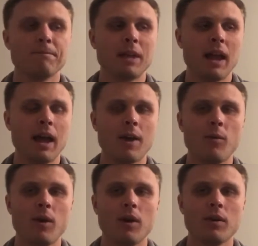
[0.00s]
They had
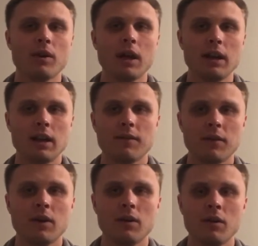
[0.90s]
won an
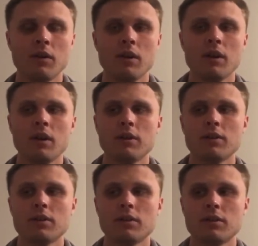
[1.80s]
NFL.
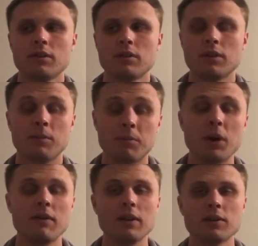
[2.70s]
The
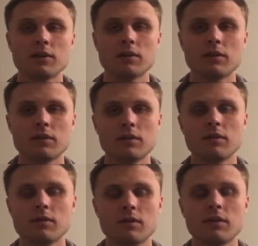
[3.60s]
previous
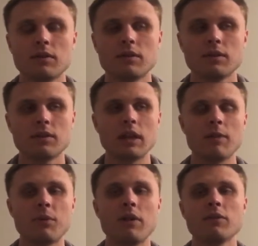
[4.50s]
They
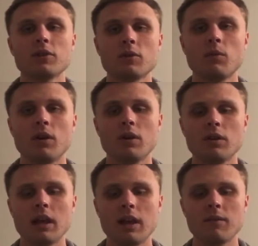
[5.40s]
previously
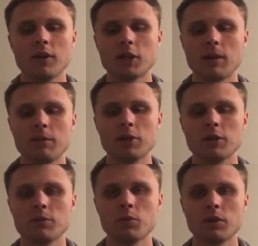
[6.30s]
won NFL
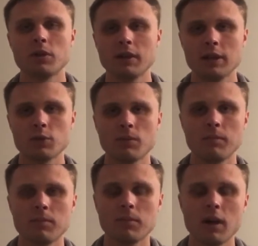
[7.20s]
championships, with the latest
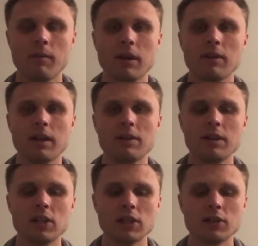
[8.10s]
one coming in
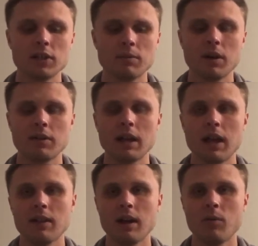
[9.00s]
1960, but they
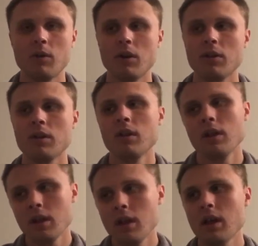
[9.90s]
had not won
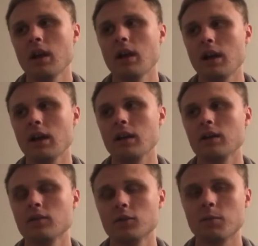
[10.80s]

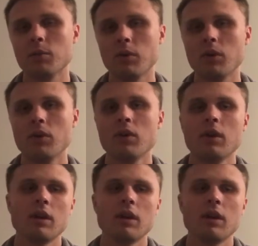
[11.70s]
a Super Bowl